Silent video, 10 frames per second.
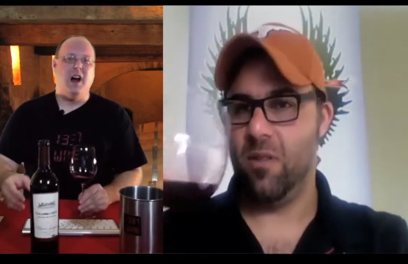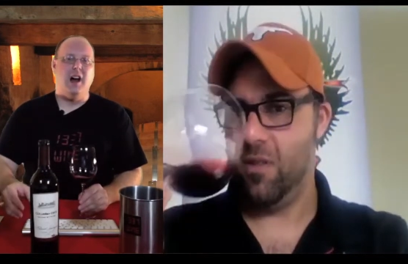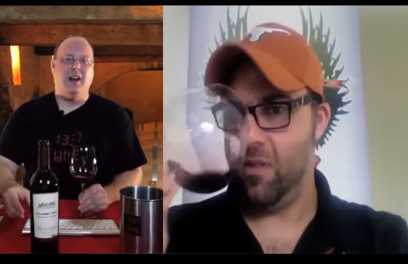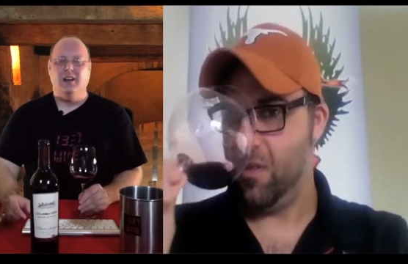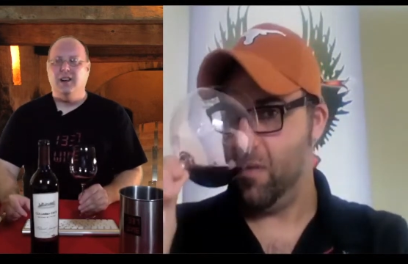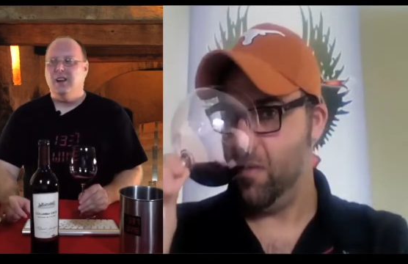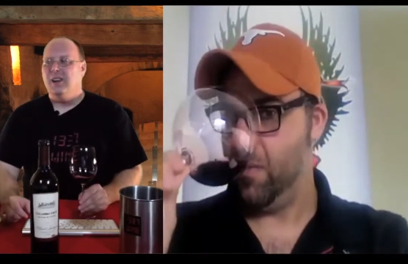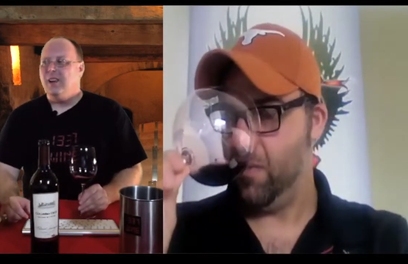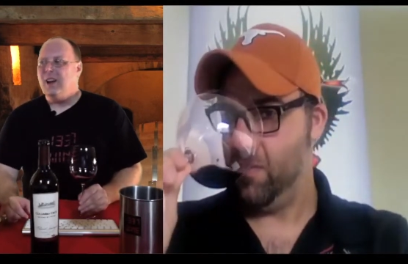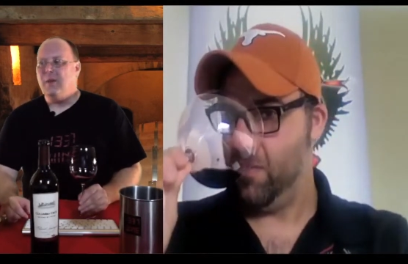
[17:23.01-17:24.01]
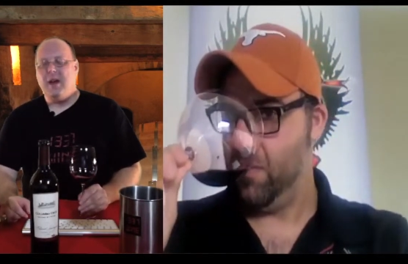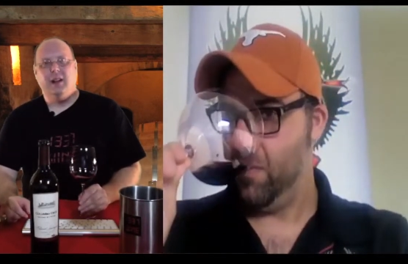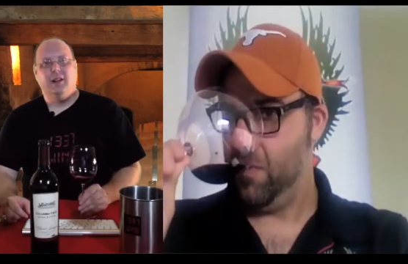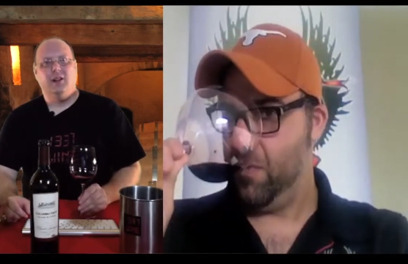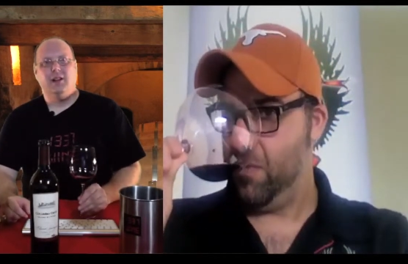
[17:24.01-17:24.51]
Speaker 1: Not I'm
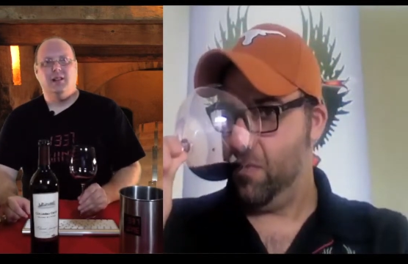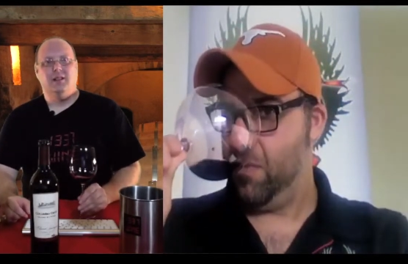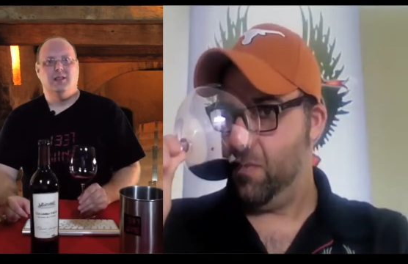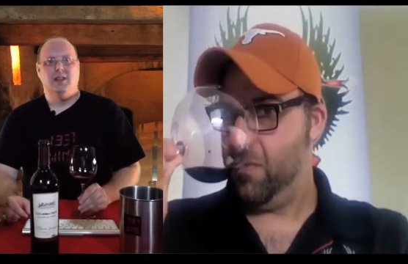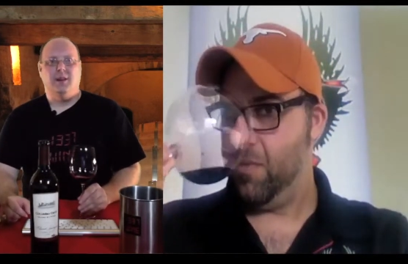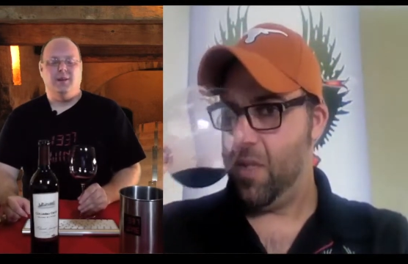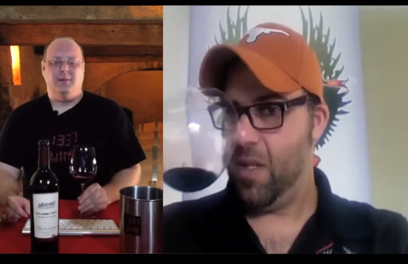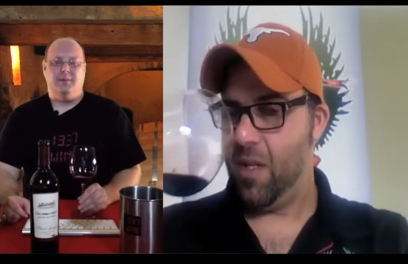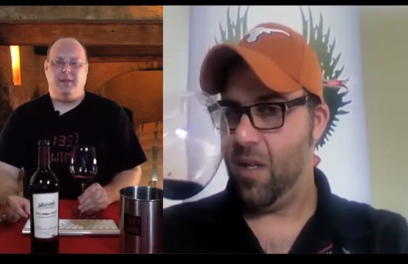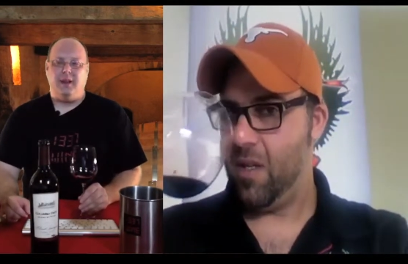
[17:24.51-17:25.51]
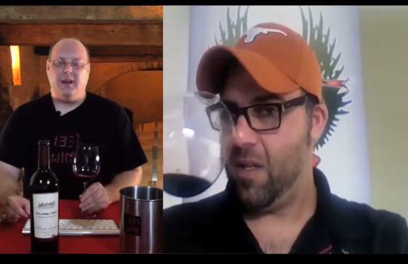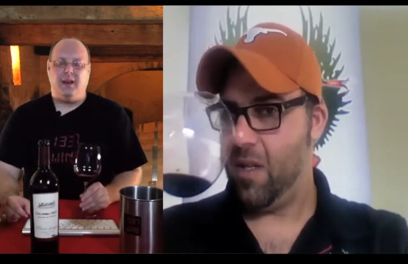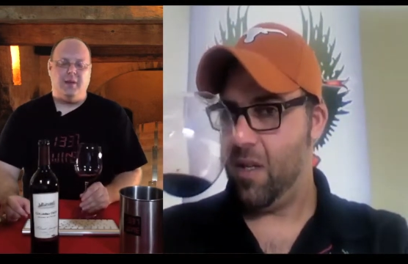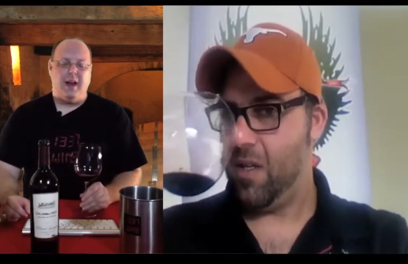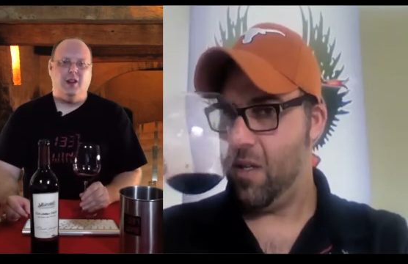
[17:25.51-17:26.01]
not looking to
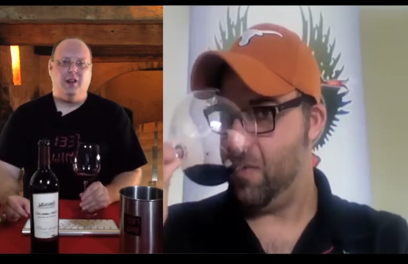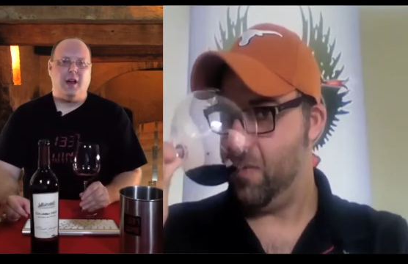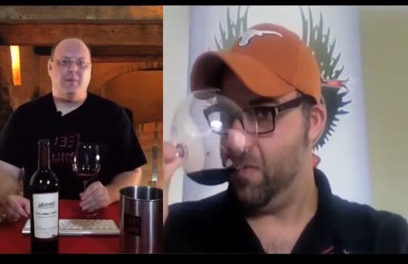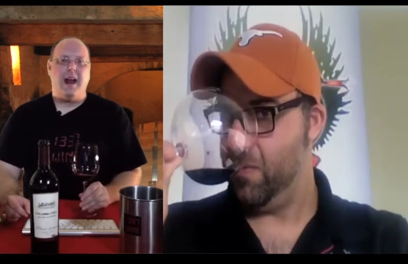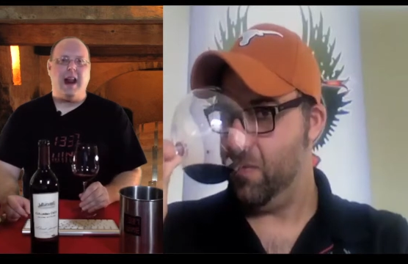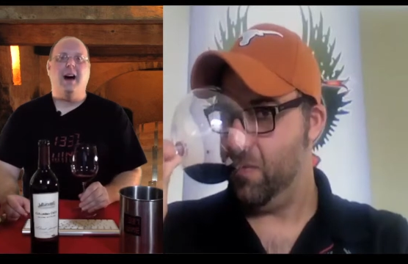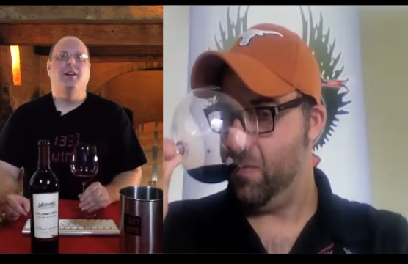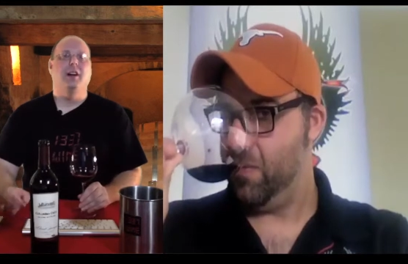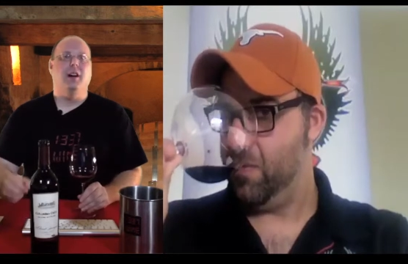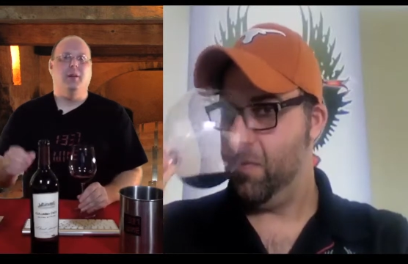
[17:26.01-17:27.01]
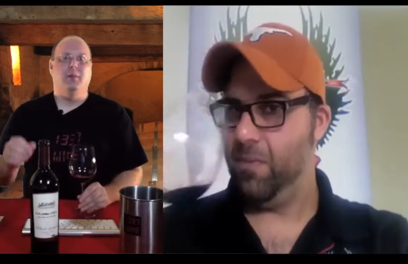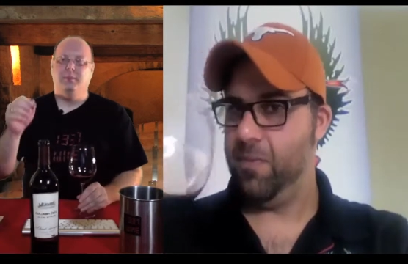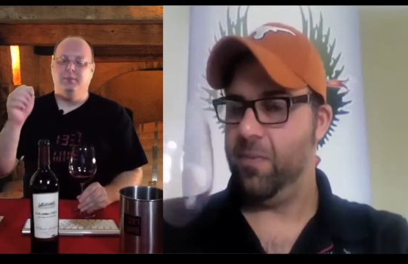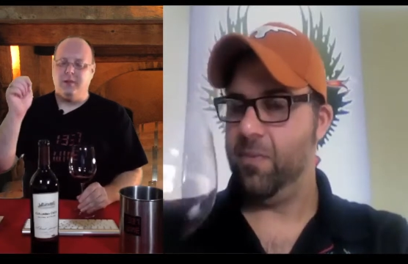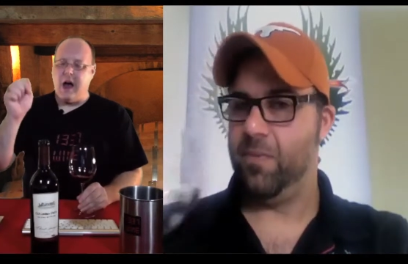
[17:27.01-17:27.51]
I'm not look I'm not out there
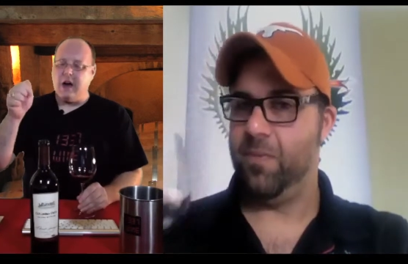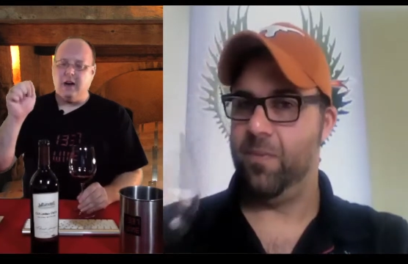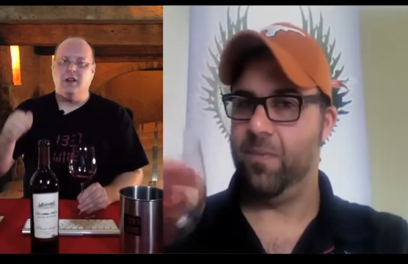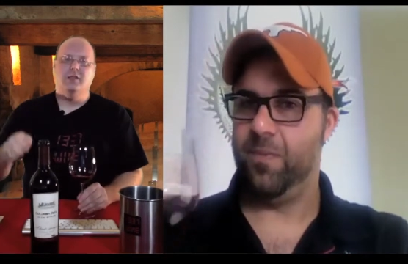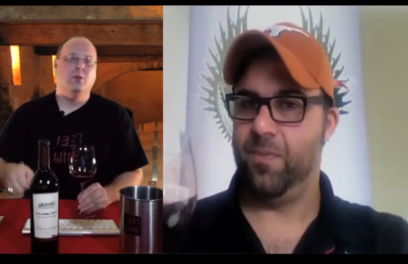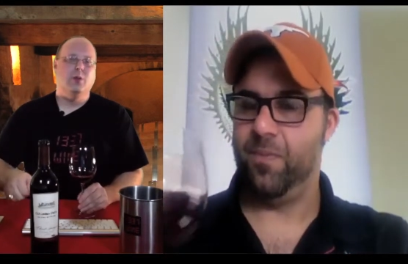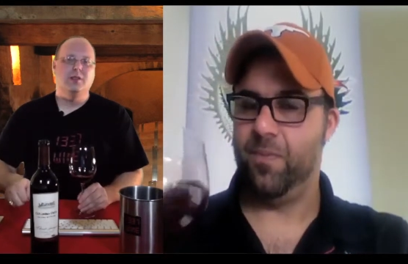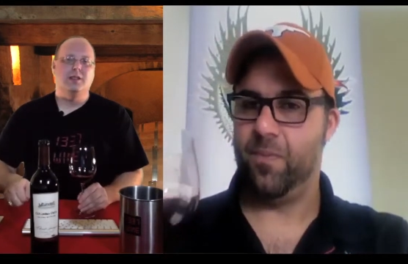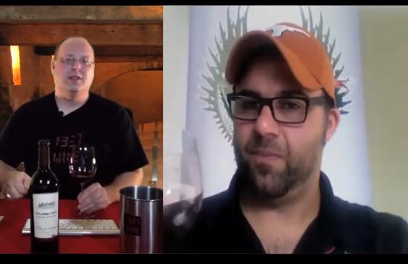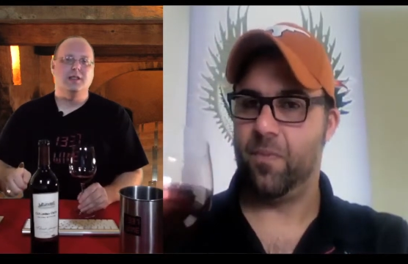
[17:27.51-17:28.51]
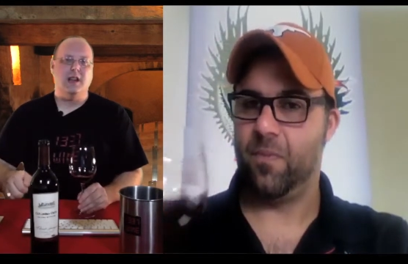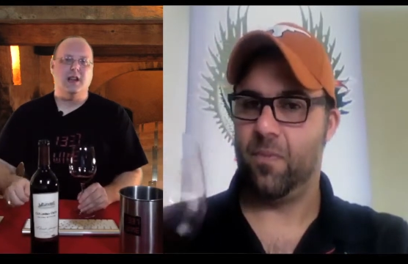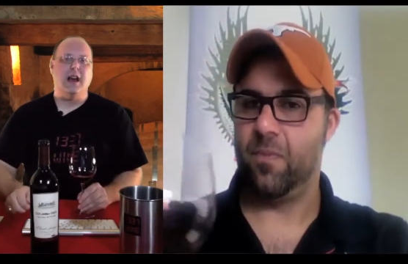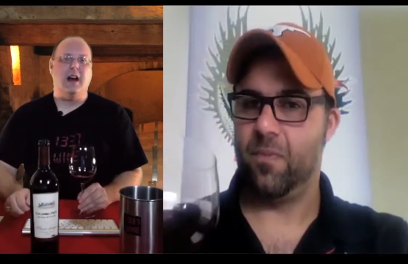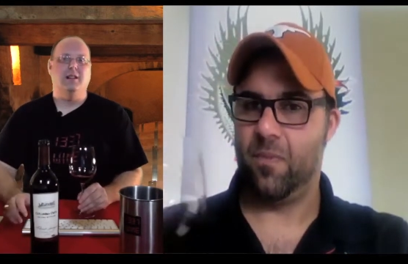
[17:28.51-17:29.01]
knocking on doors and
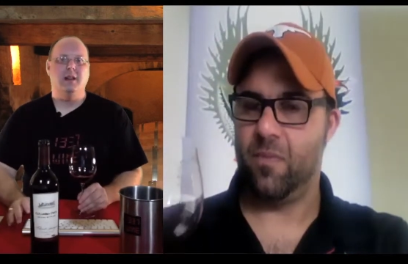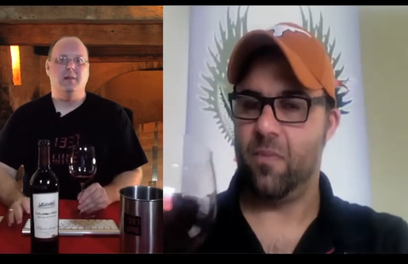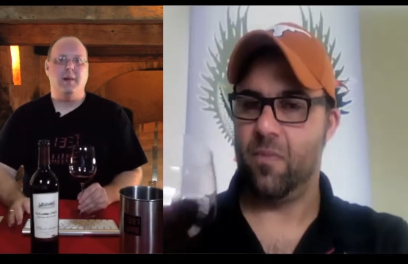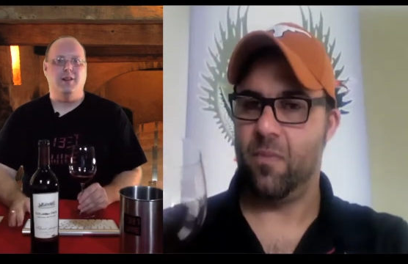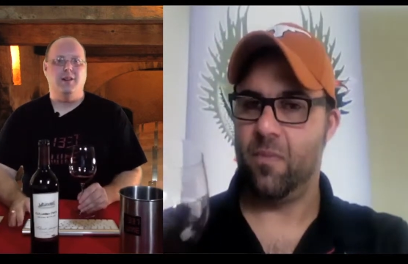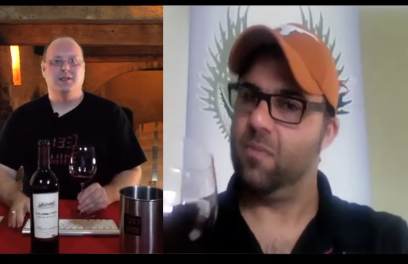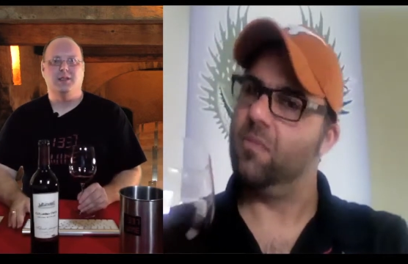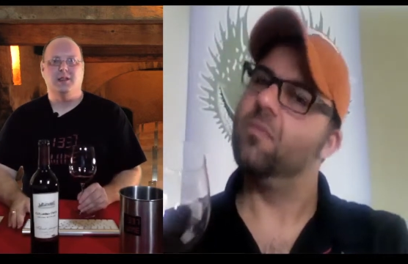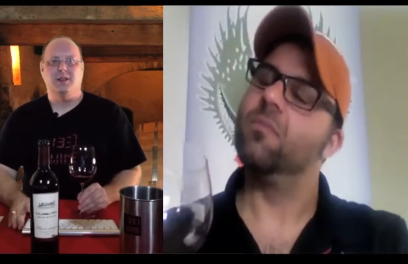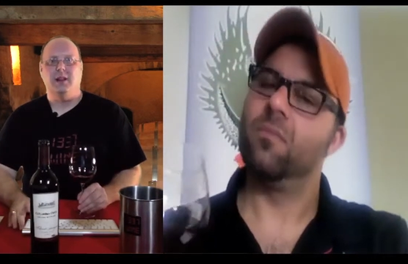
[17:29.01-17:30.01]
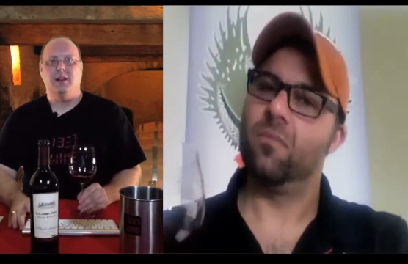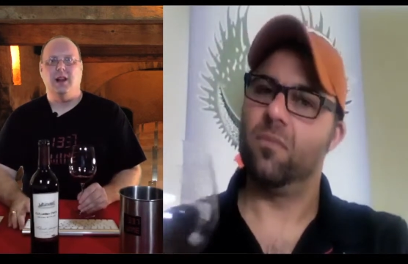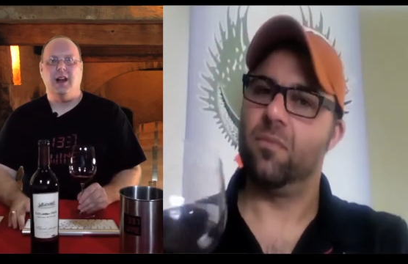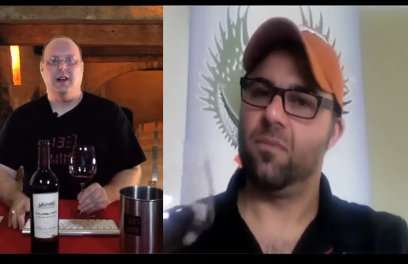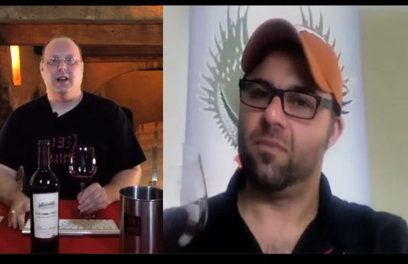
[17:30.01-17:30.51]
sending out emails to be
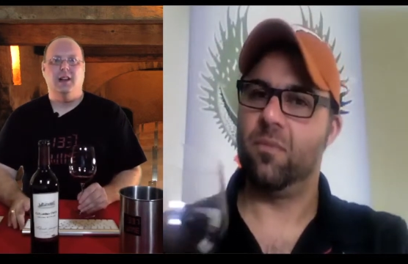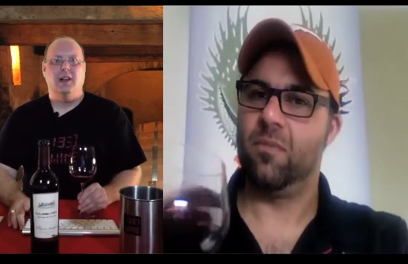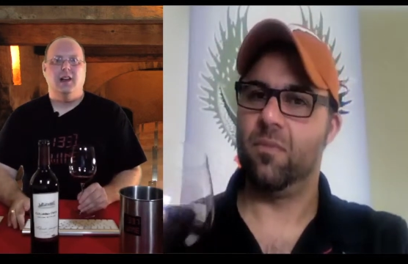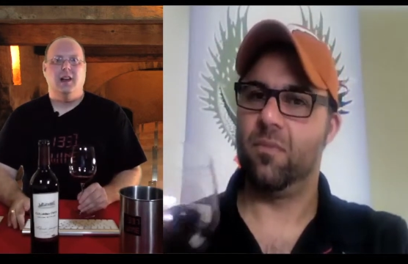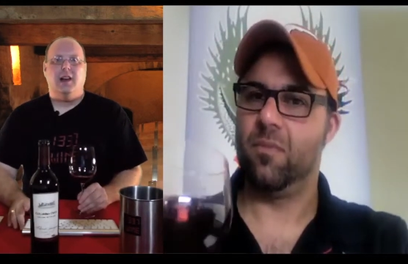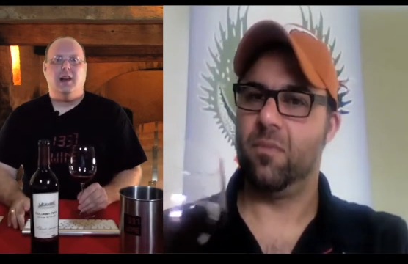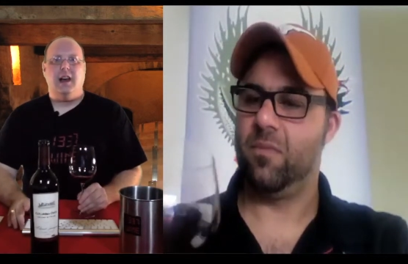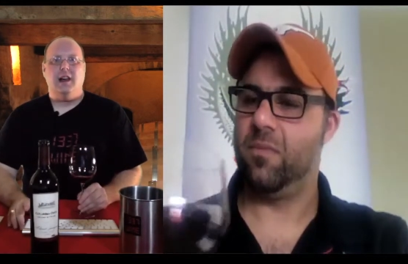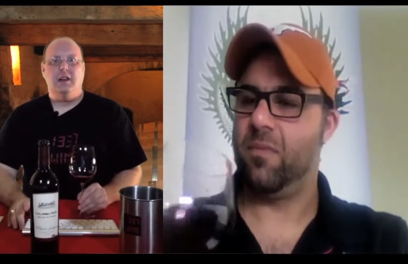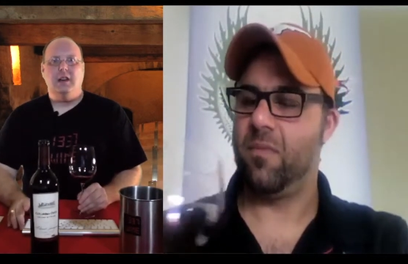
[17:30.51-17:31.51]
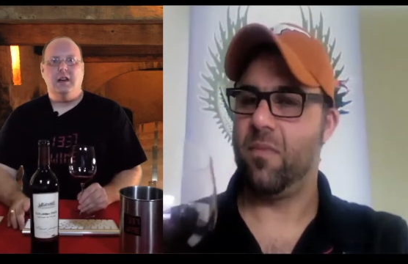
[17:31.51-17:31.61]
like, hey, you